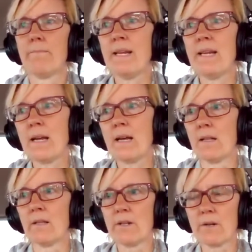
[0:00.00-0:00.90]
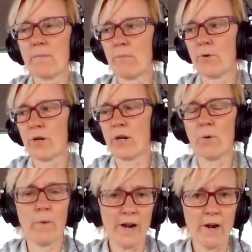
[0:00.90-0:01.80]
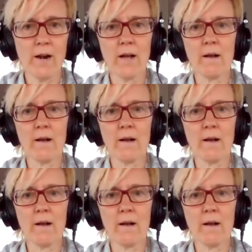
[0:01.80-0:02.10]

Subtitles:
being a little more aware